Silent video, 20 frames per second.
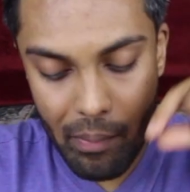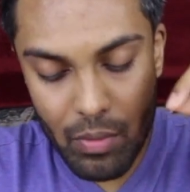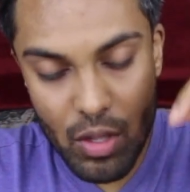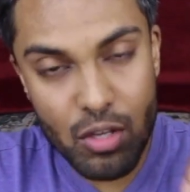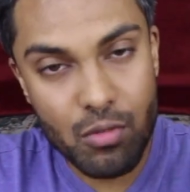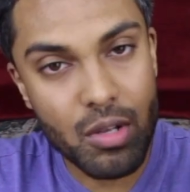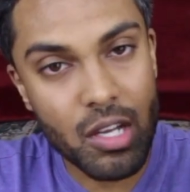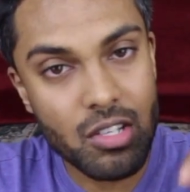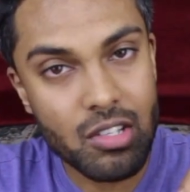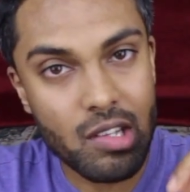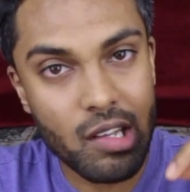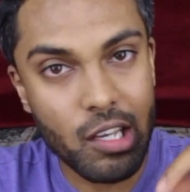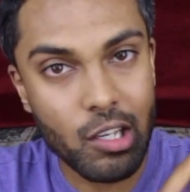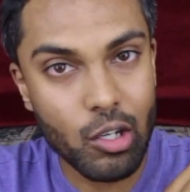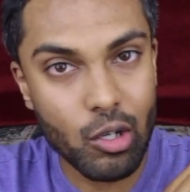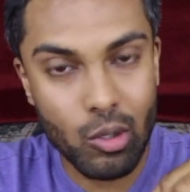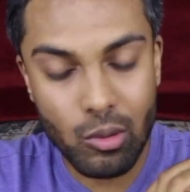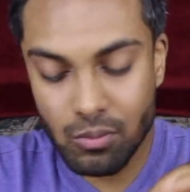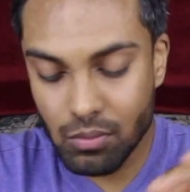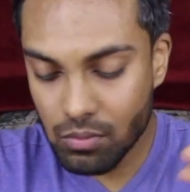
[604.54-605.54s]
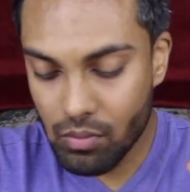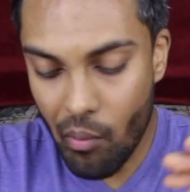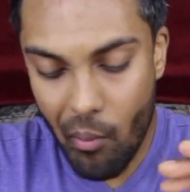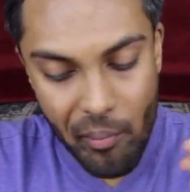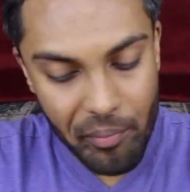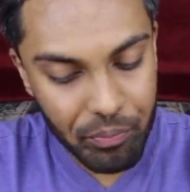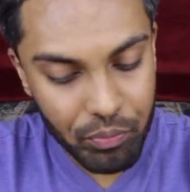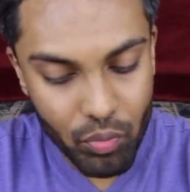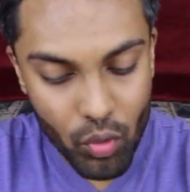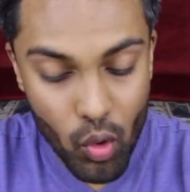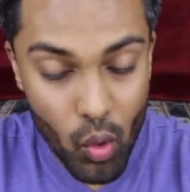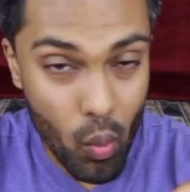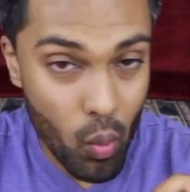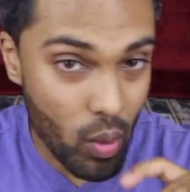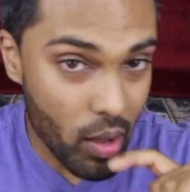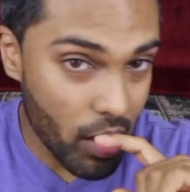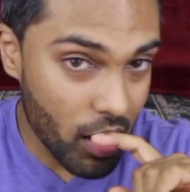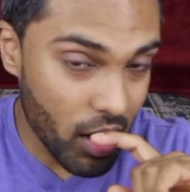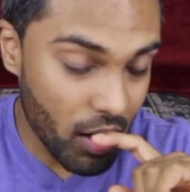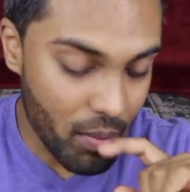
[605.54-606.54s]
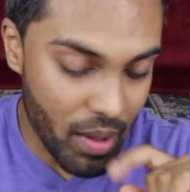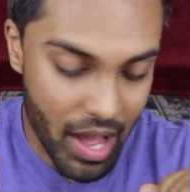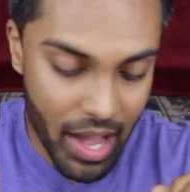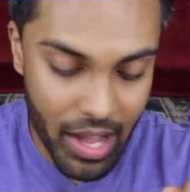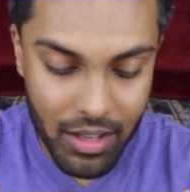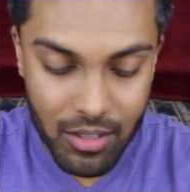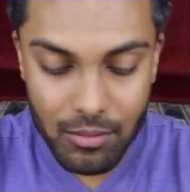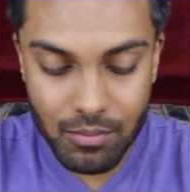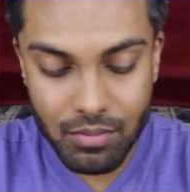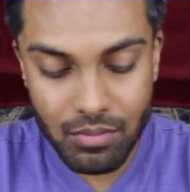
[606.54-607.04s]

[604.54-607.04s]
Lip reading: this place and I go way back.